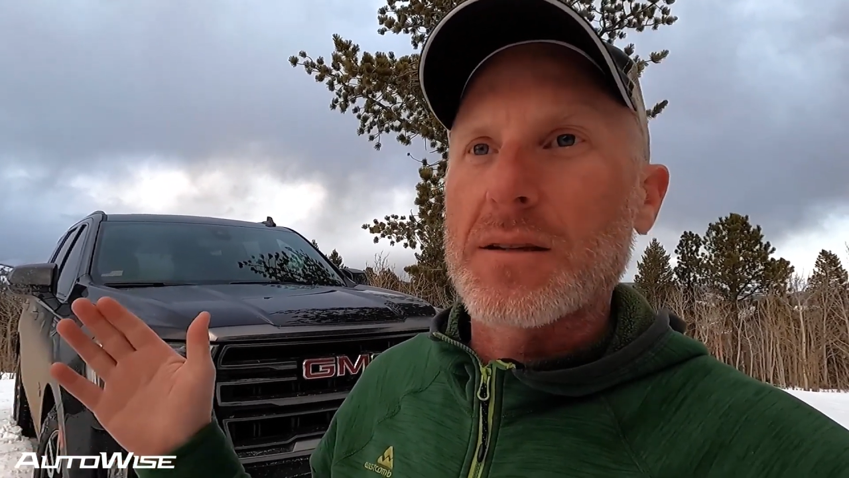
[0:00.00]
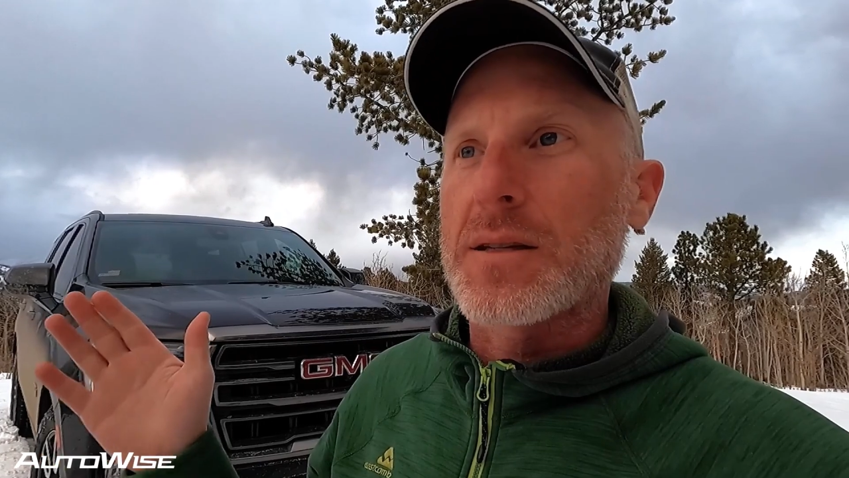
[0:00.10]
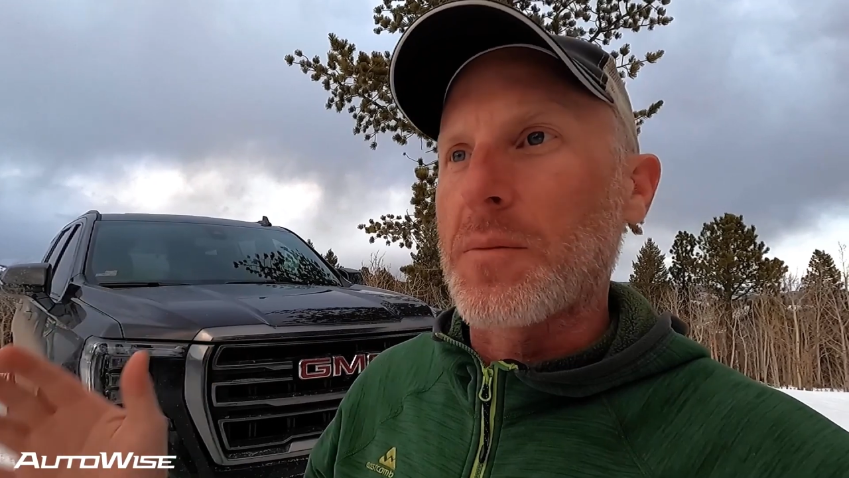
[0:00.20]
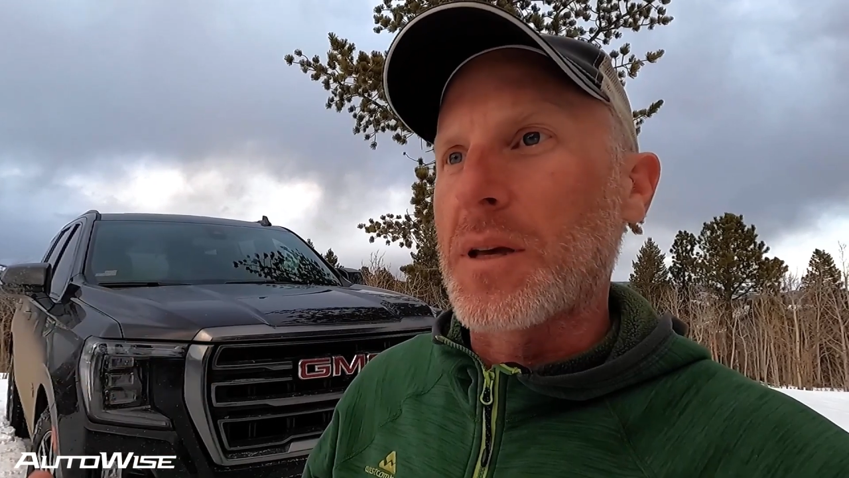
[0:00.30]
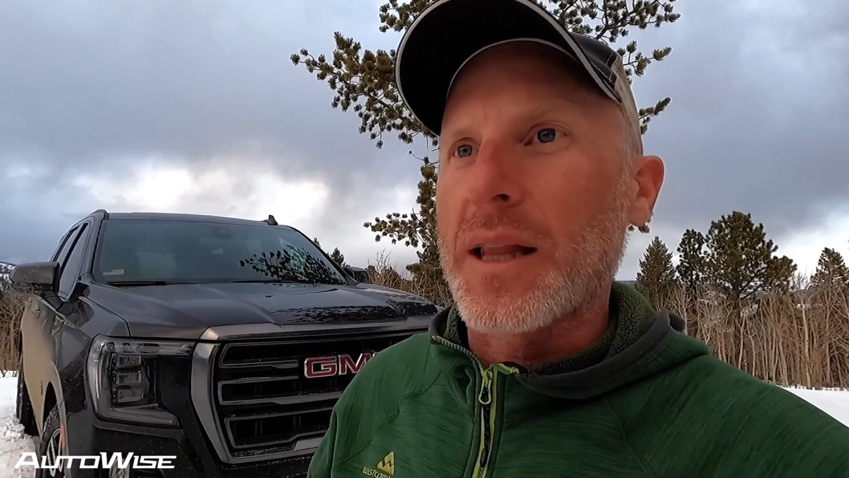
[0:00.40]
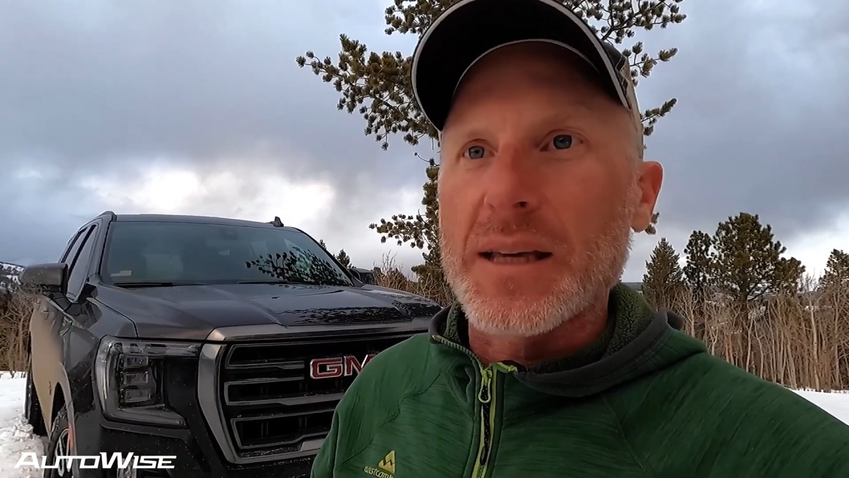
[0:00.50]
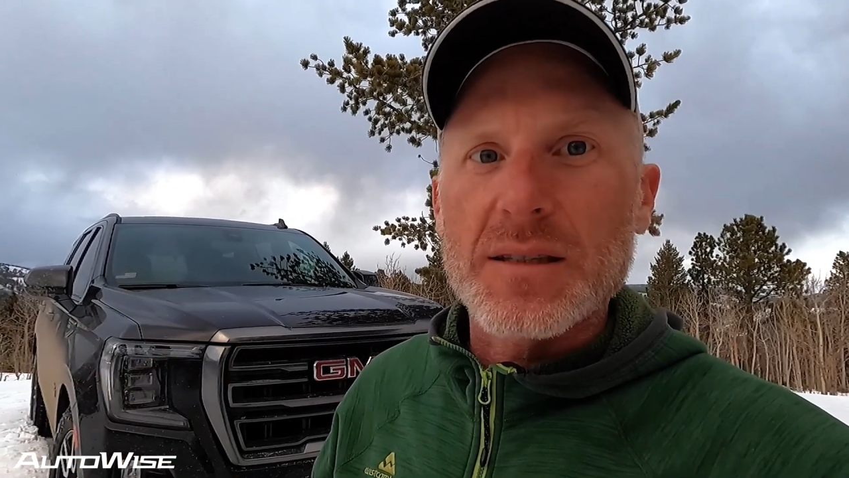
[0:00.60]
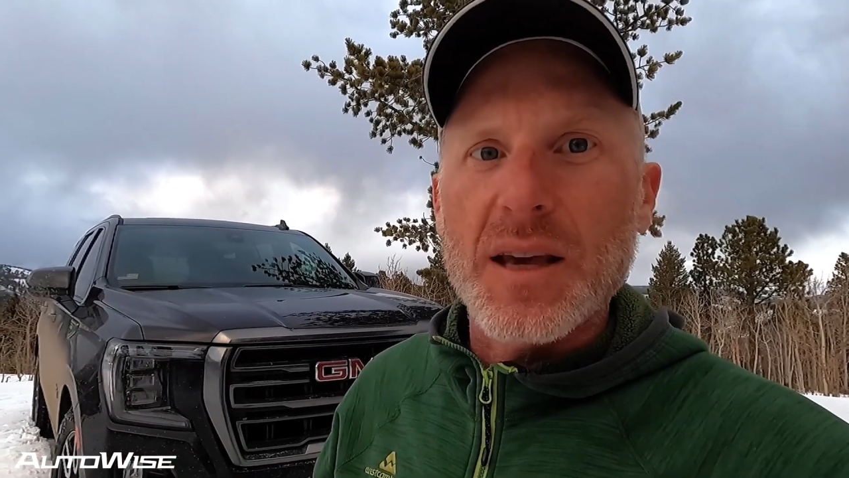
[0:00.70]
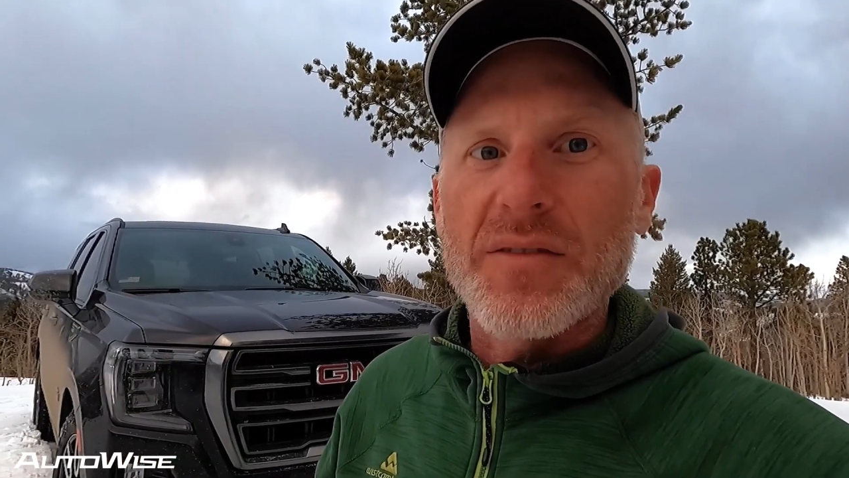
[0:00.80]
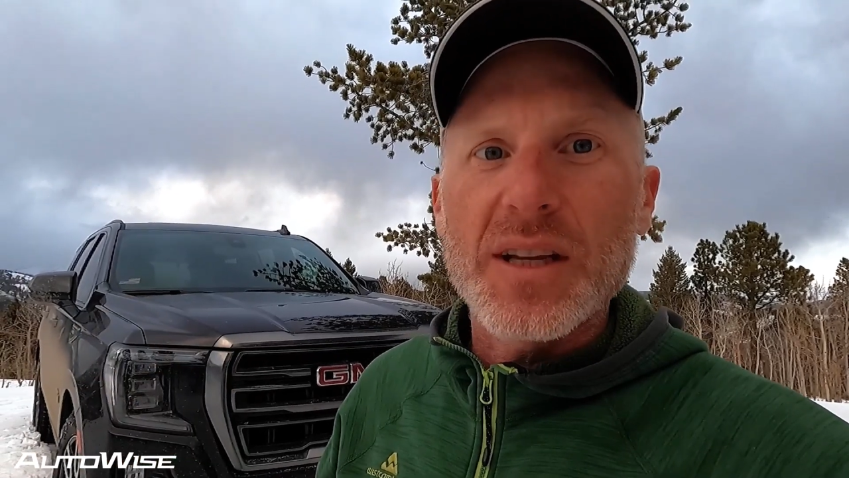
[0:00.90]
to something like
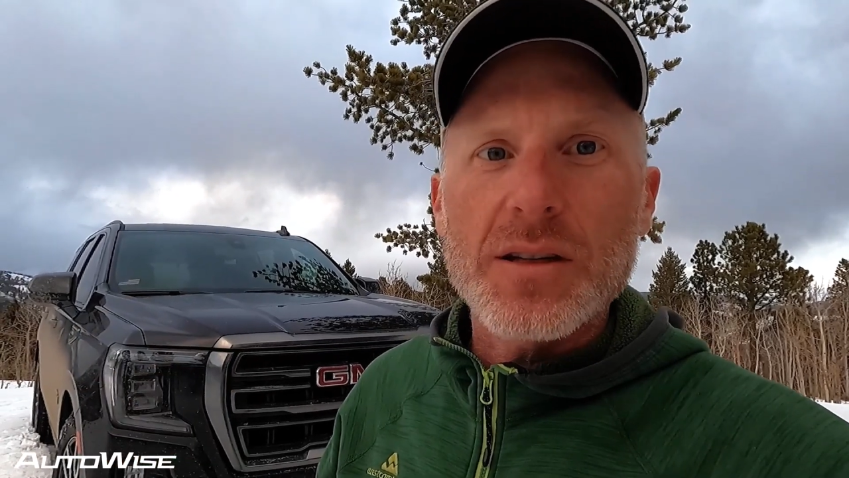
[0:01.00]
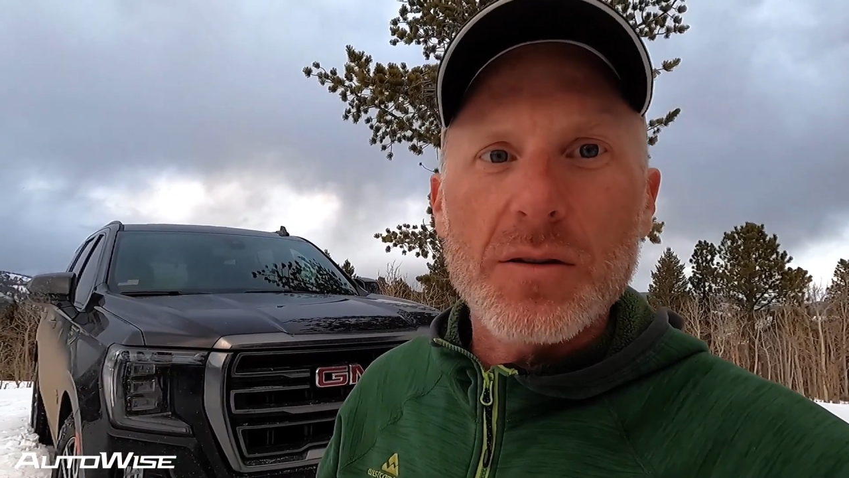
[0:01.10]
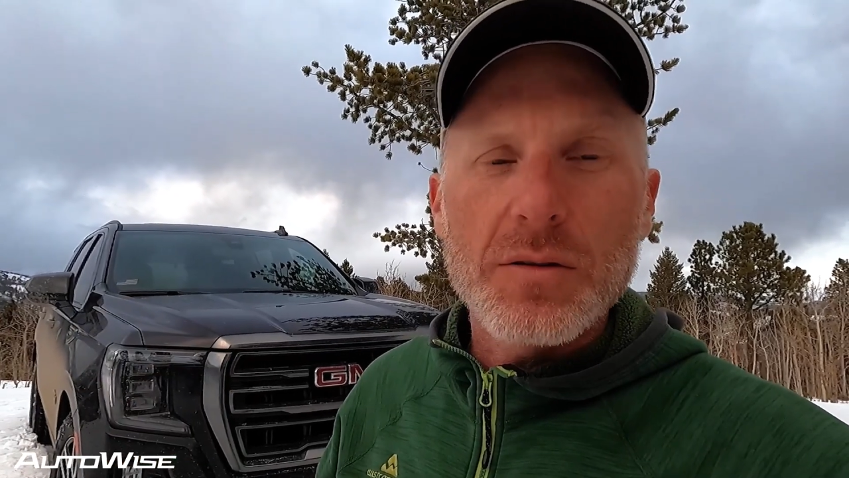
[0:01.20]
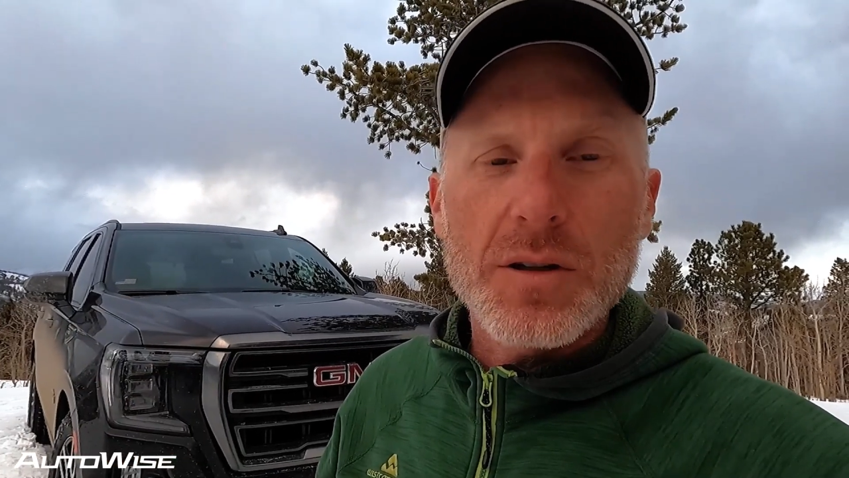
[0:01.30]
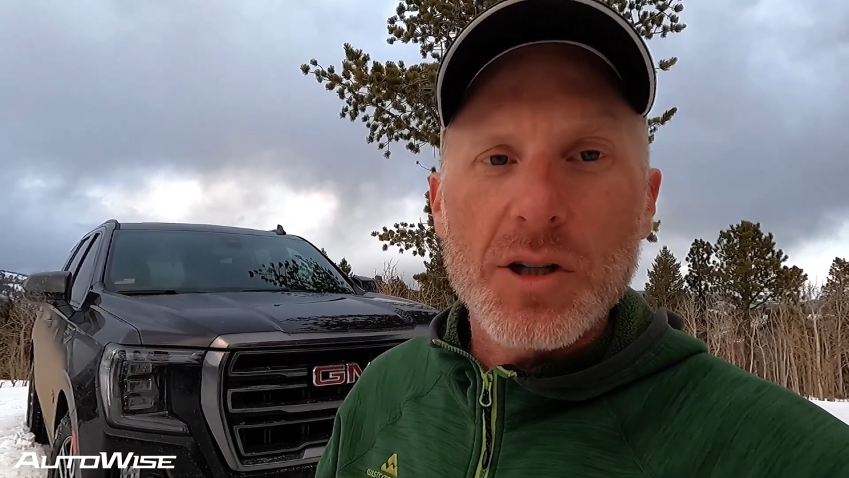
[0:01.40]
72